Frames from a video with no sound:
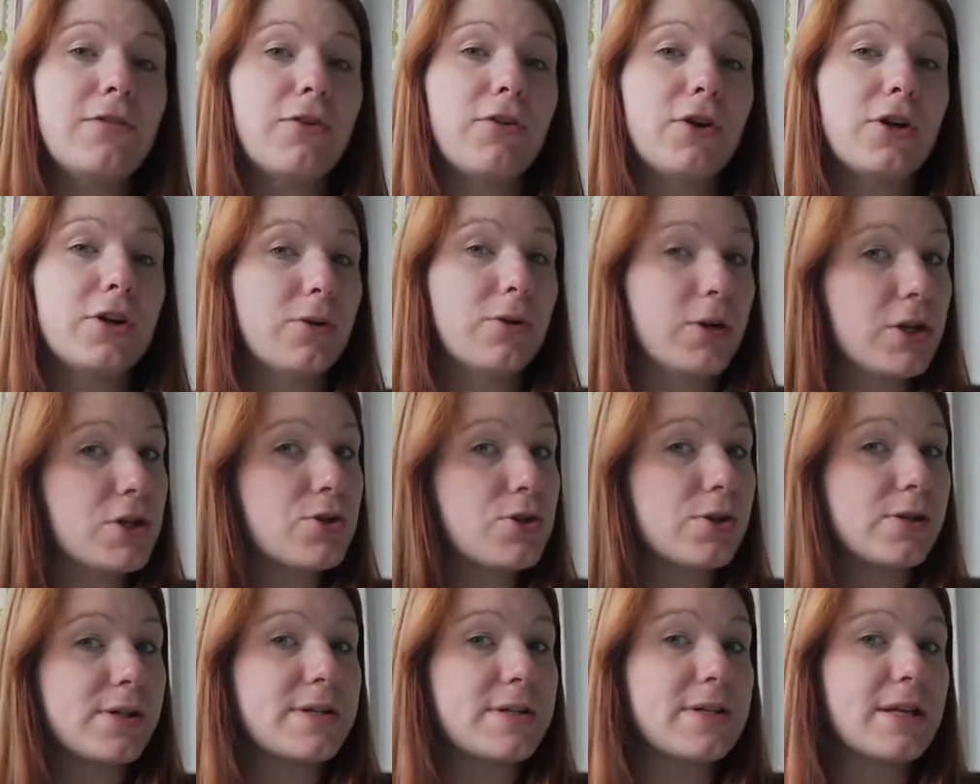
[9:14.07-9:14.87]
for the
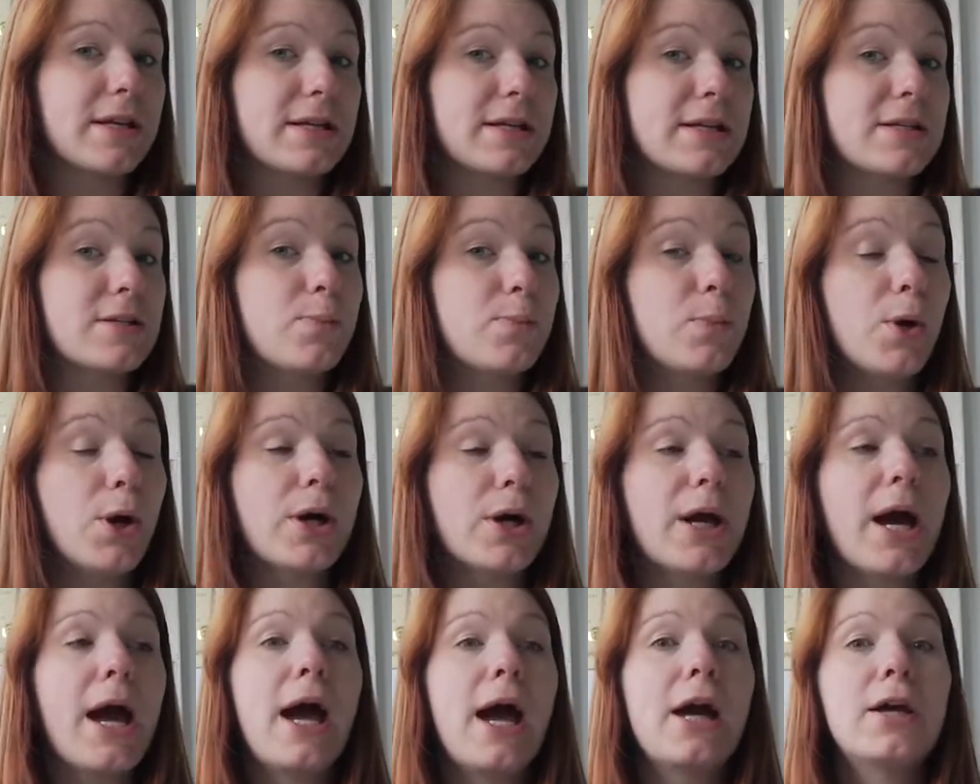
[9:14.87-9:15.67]
rituals in this
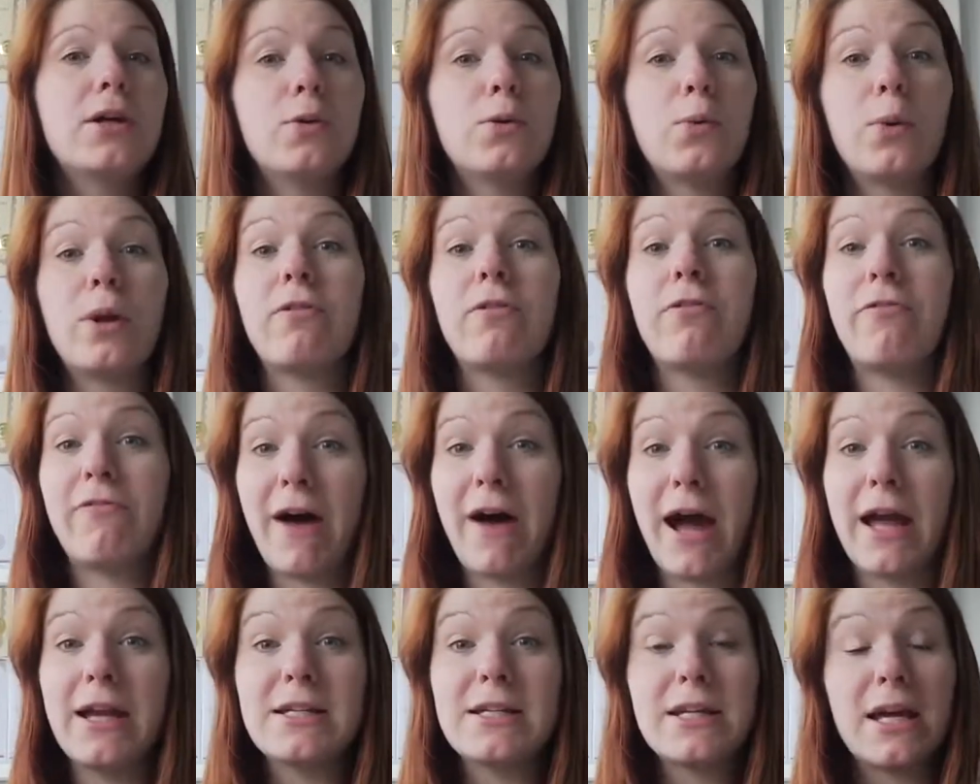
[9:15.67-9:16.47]
book you will
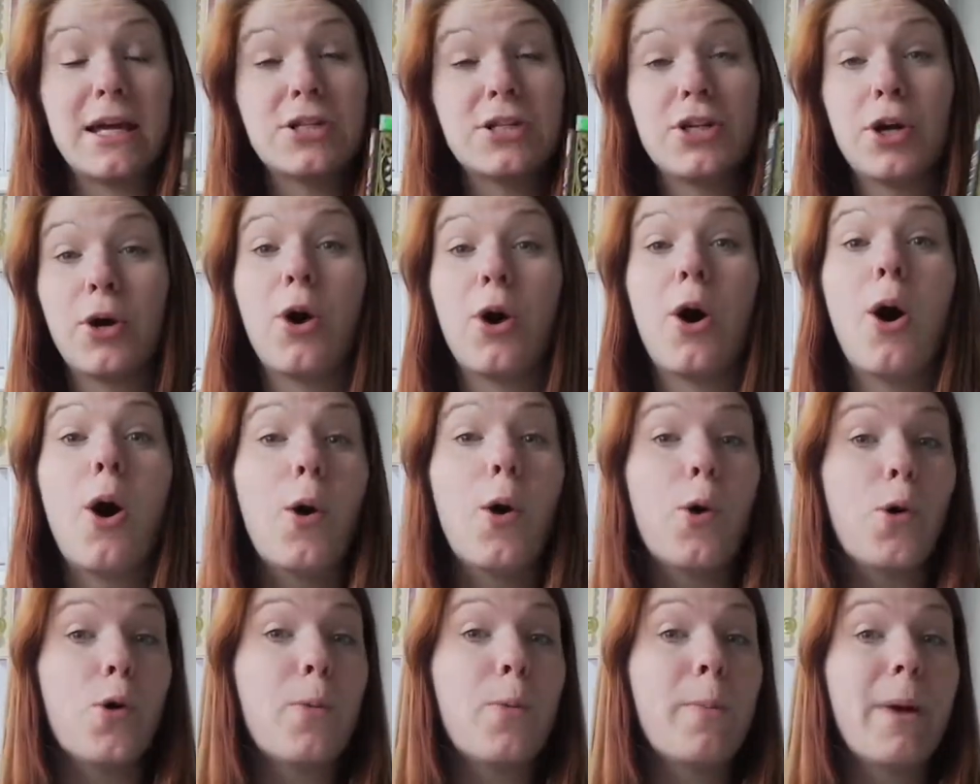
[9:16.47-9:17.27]
find at your
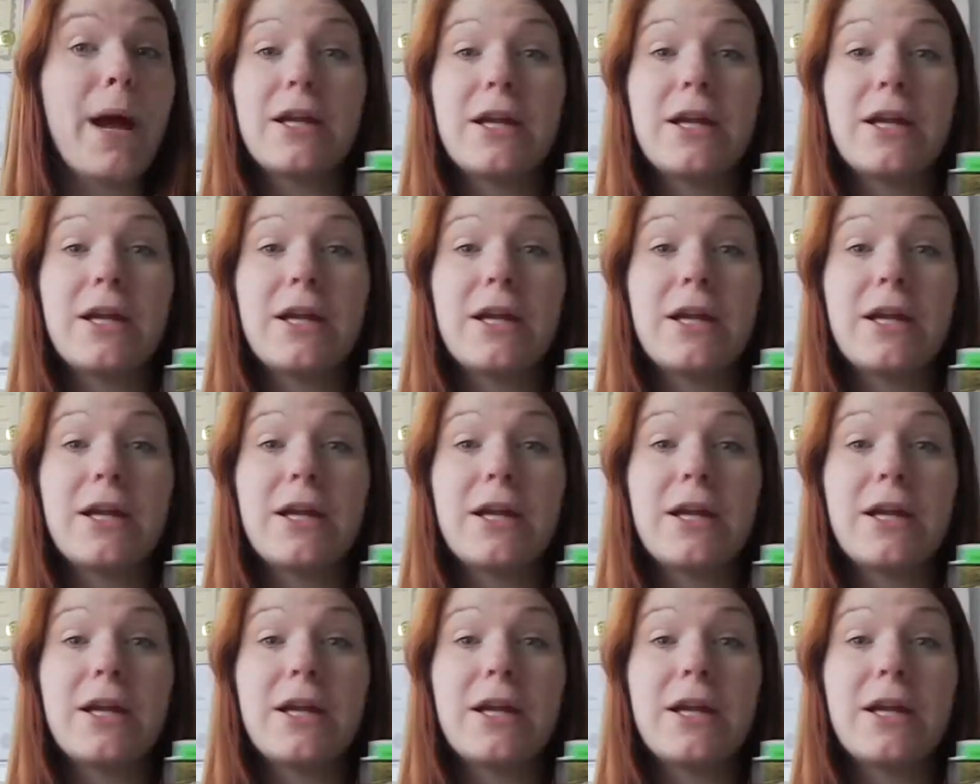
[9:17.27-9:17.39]
home,